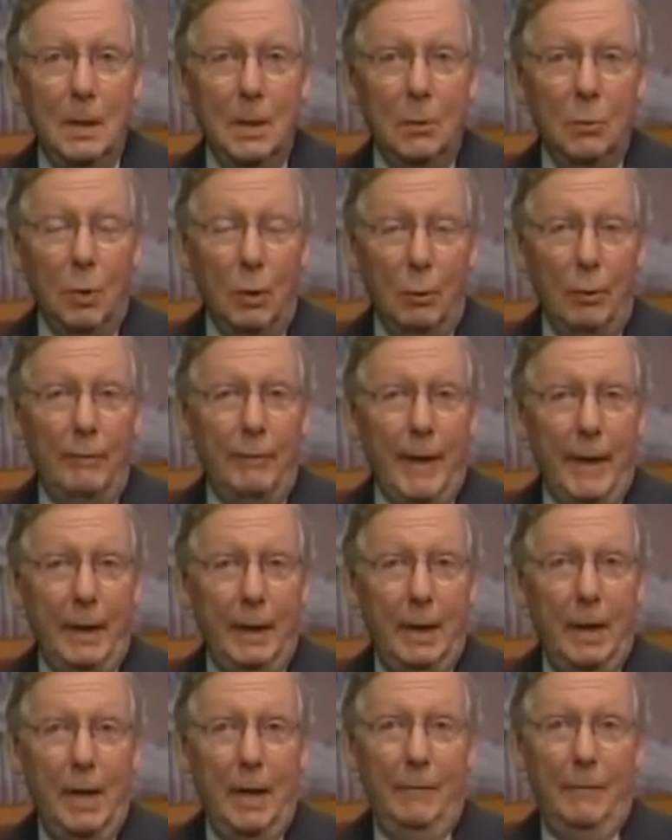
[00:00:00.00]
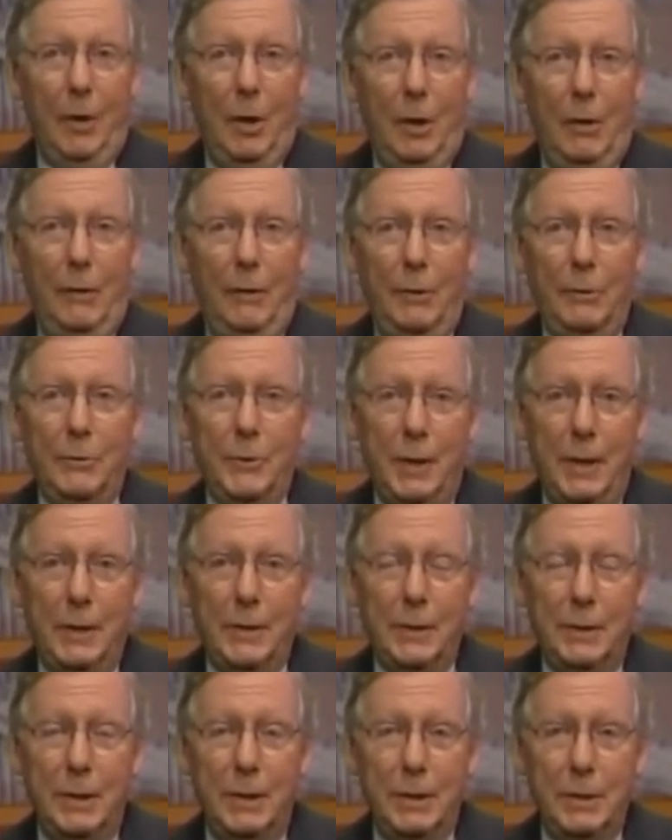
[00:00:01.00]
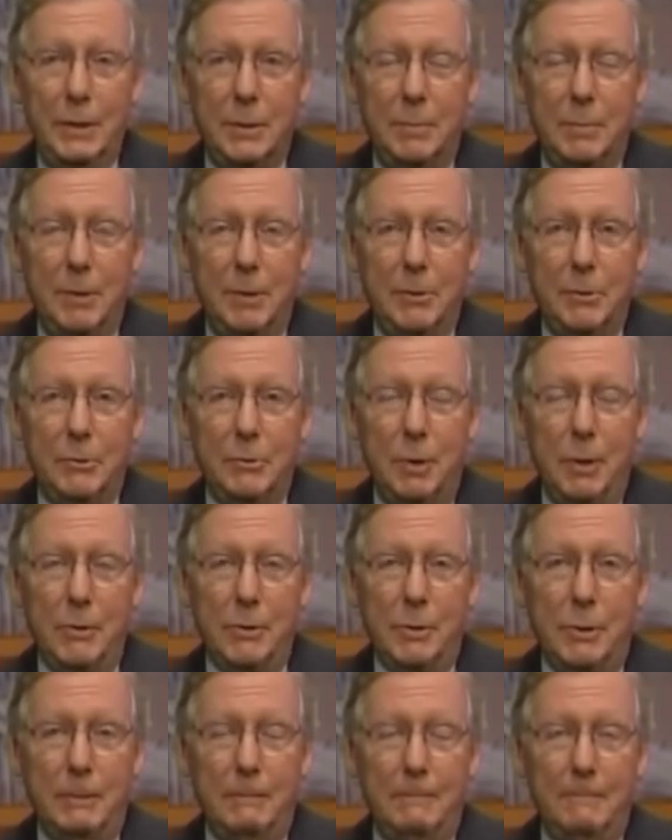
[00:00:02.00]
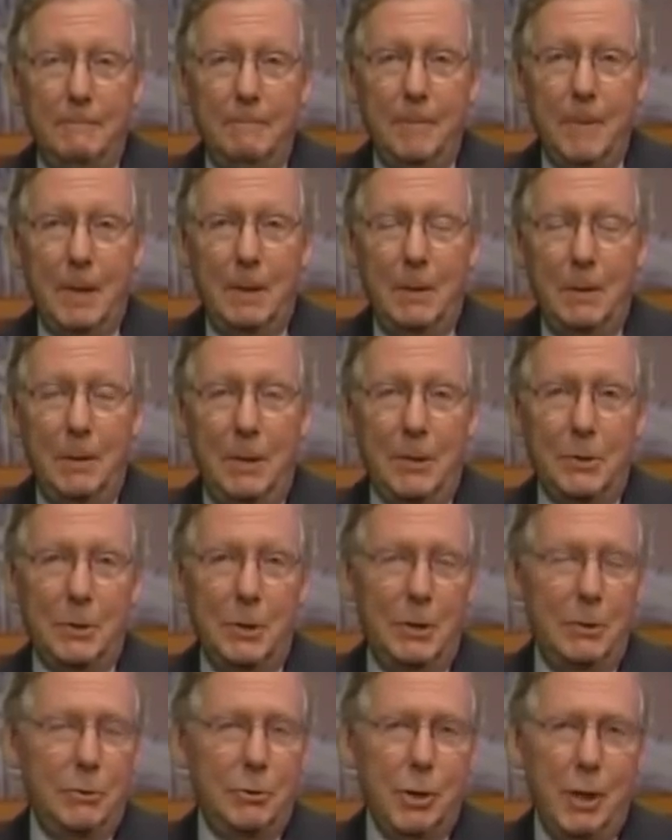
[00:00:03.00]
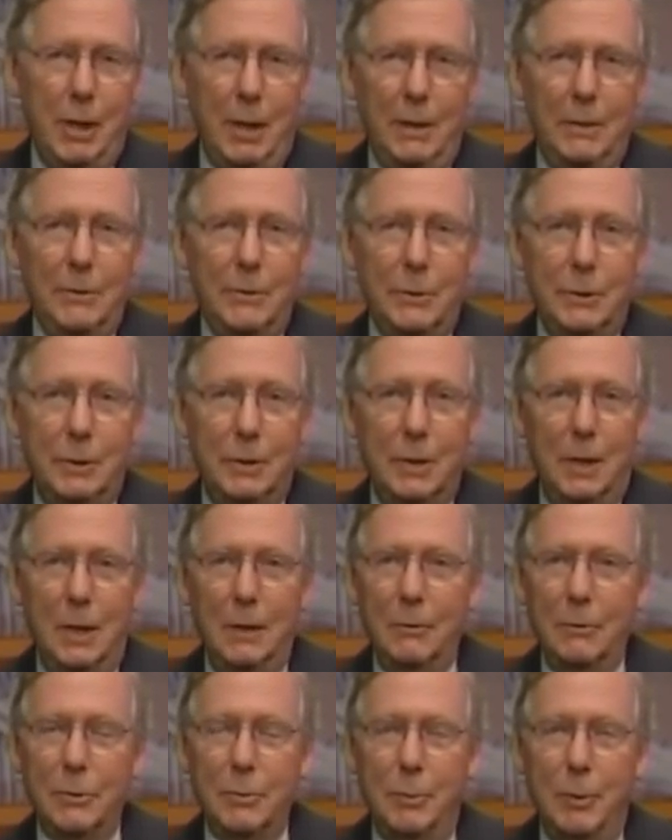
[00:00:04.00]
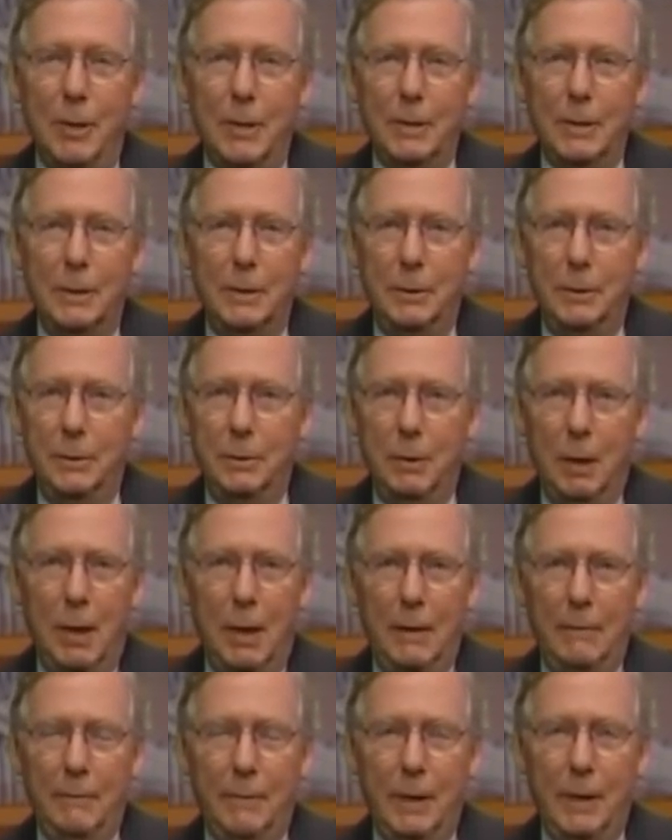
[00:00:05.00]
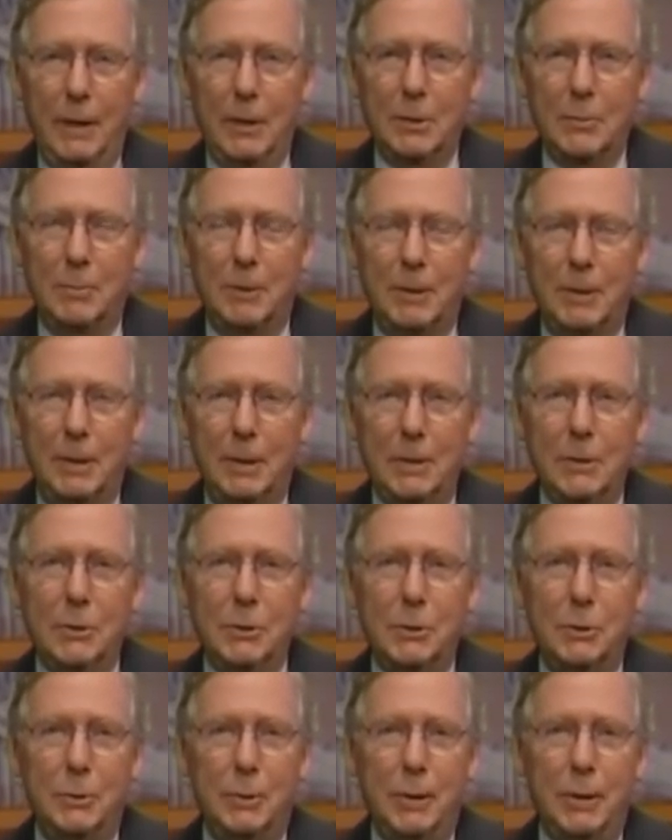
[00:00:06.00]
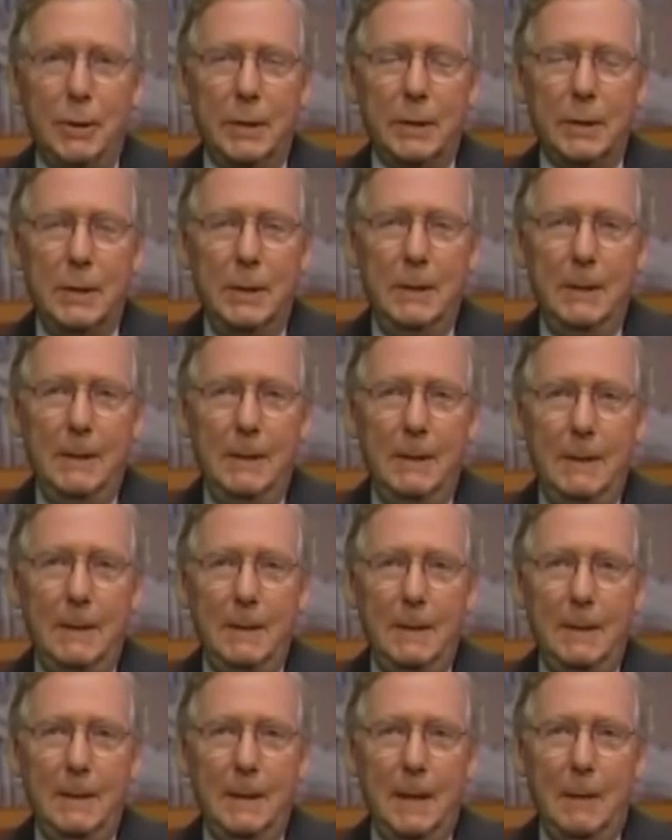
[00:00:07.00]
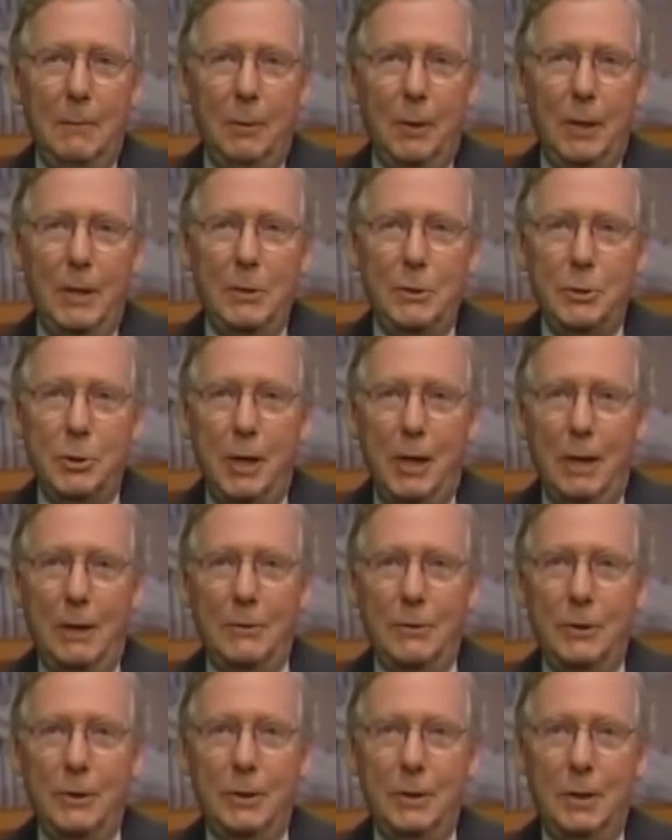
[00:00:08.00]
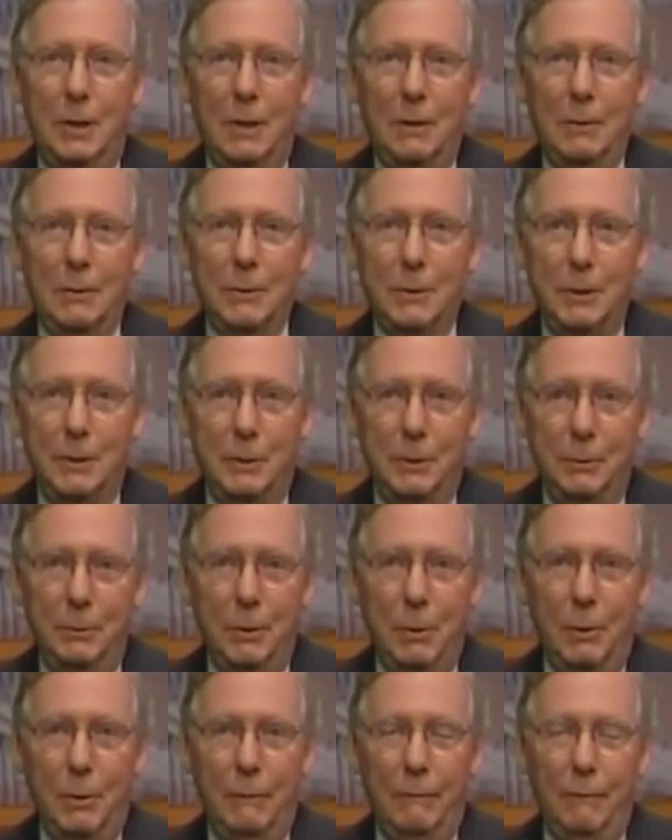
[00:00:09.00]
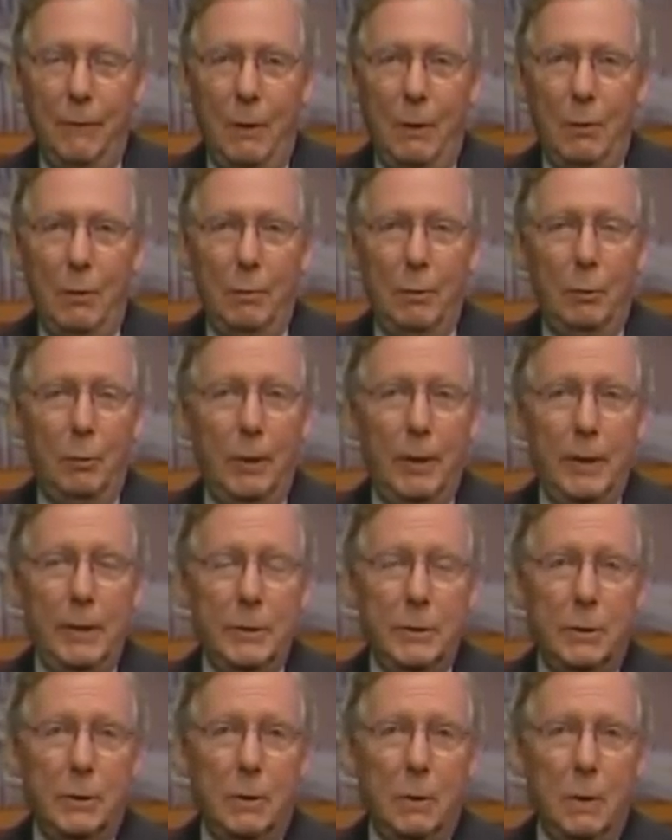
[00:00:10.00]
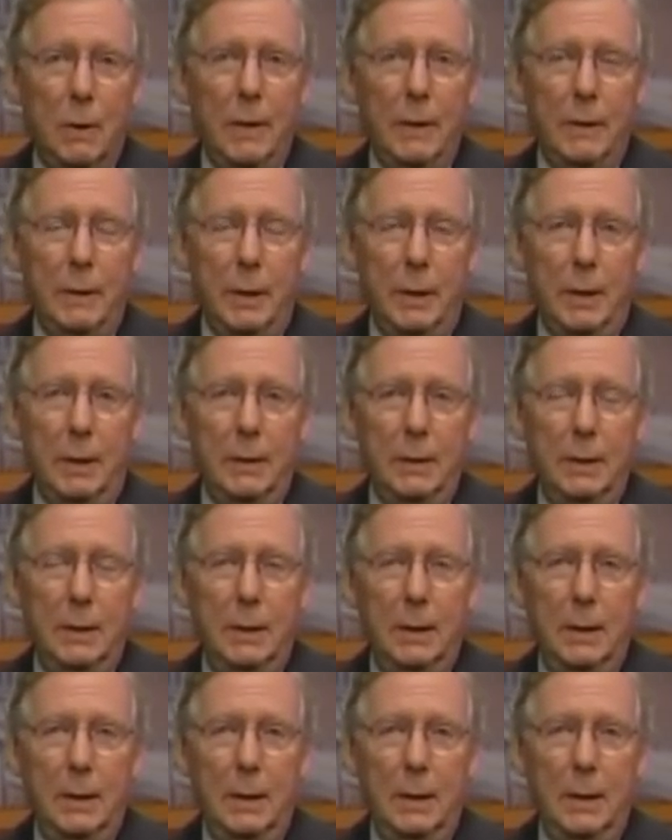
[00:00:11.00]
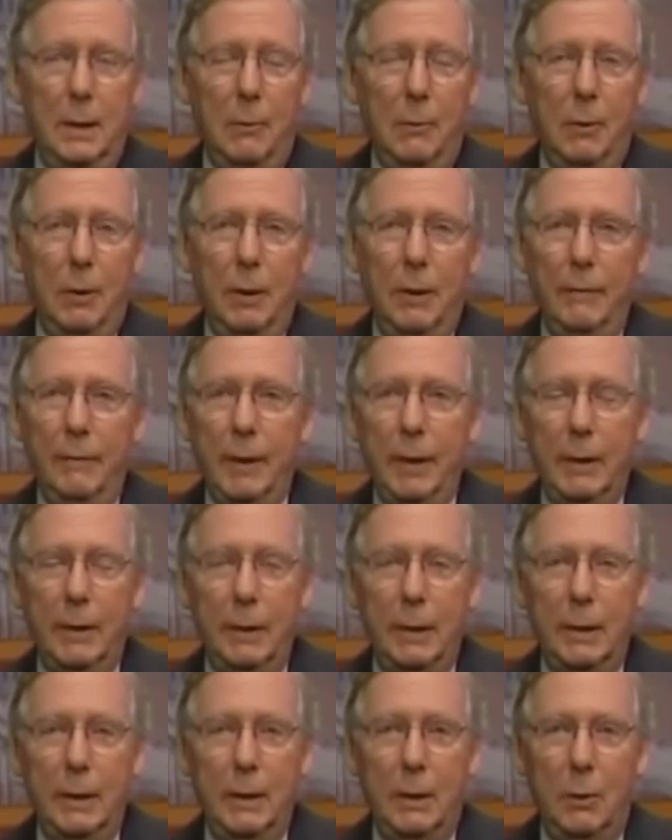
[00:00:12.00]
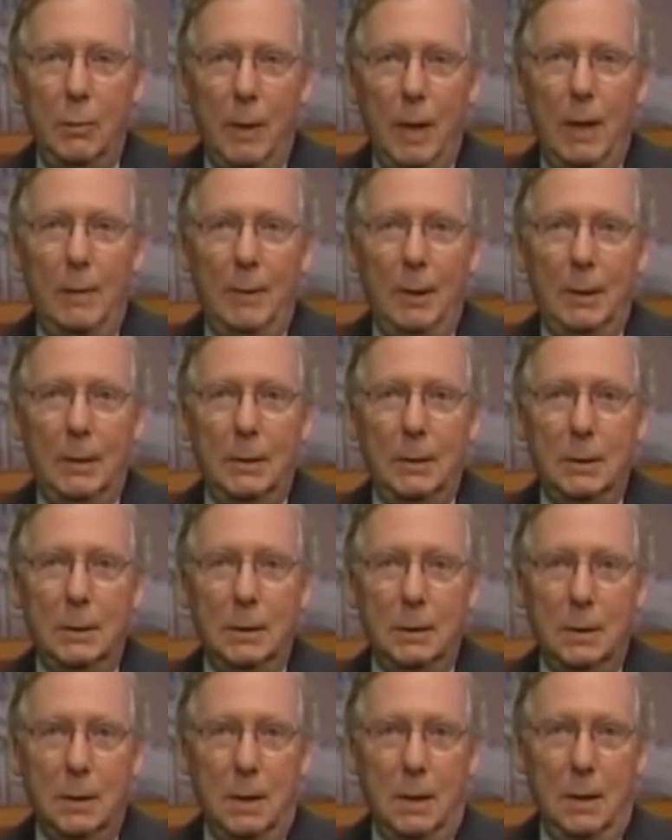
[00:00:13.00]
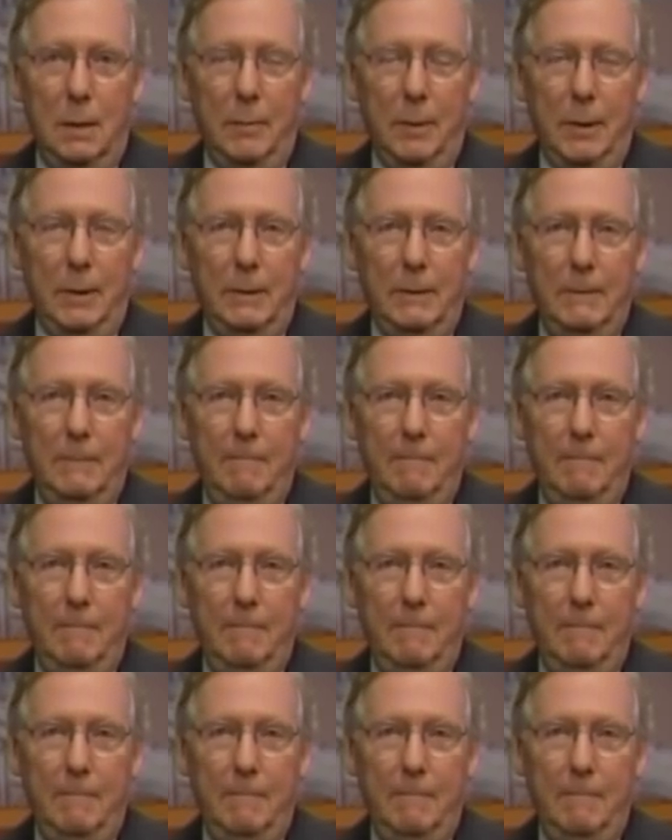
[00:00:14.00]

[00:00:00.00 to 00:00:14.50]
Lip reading: Well, we've had a lot of all of those things in his administration. You know, he's going to challenge the Congress, Brett, to do a lot of things, but the issue is not what he's challenging Congress to do going forward, but what he's already done. We're living in the Obama economy.